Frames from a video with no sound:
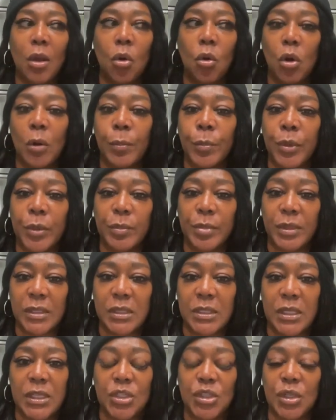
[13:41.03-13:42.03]
corporate
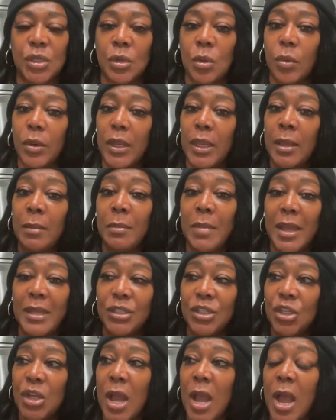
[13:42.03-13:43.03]
position, or in my
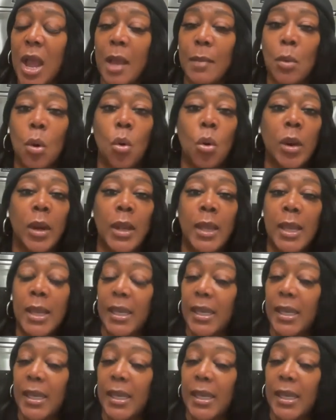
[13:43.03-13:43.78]
job, or